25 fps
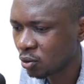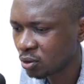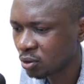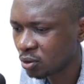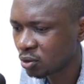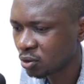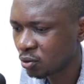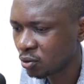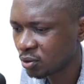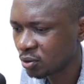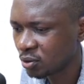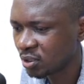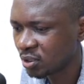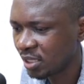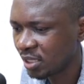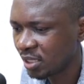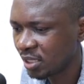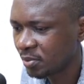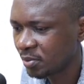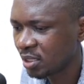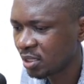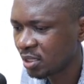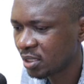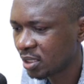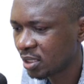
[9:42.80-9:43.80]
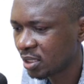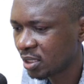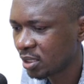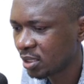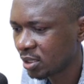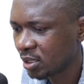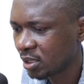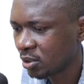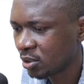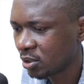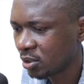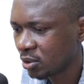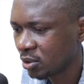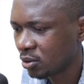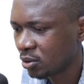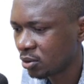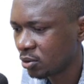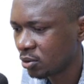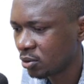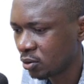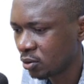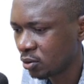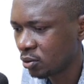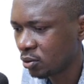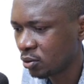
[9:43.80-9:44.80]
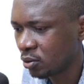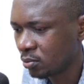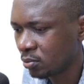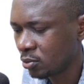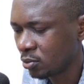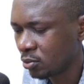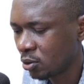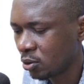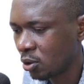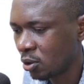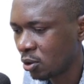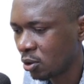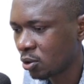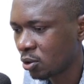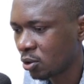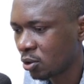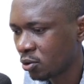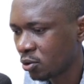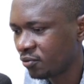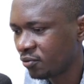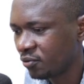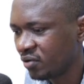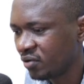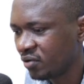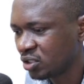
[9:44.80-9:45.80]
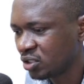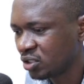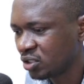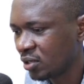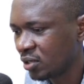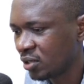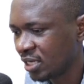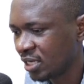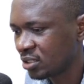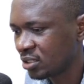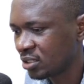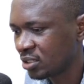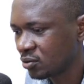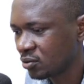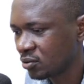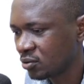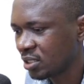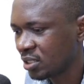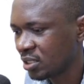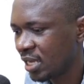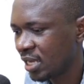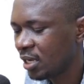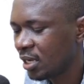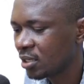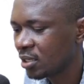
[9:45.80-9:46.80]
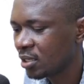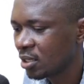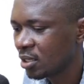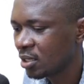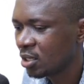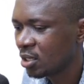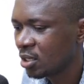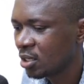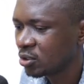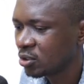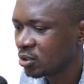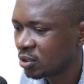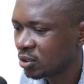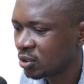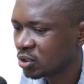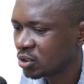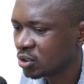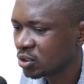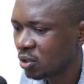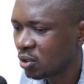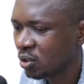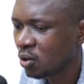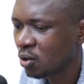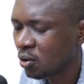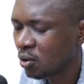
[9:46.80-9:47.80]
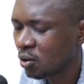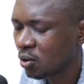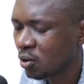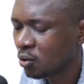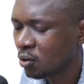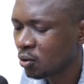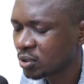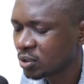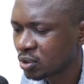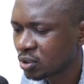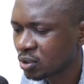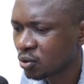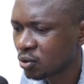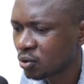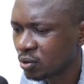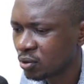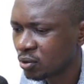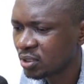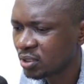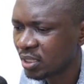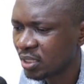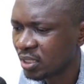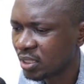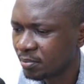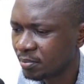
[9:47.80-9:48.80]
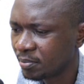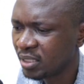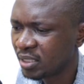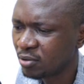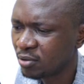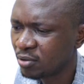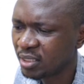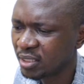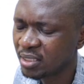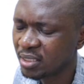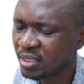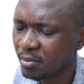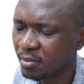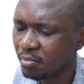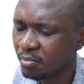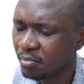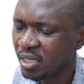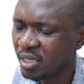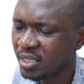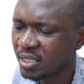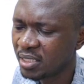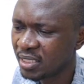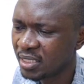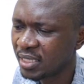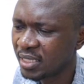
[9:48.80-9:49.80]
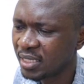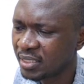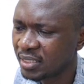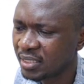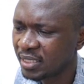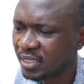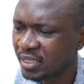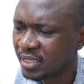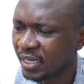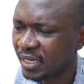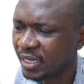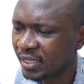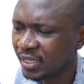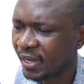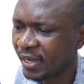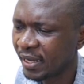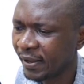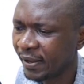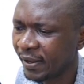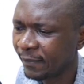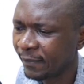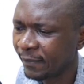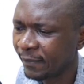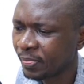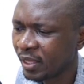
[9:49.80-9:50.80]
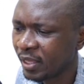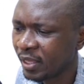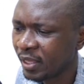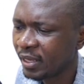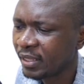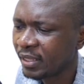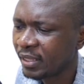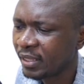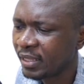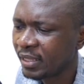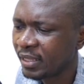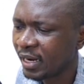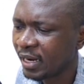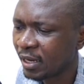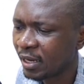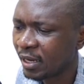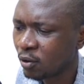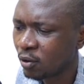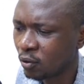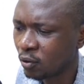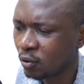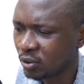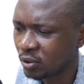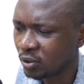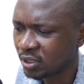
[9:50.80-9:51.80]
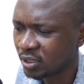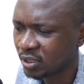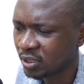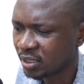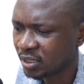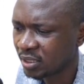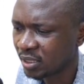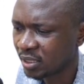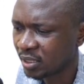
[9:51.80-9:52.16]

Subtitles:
concept or convention as used here. So historical cost concept, this one simply says that the records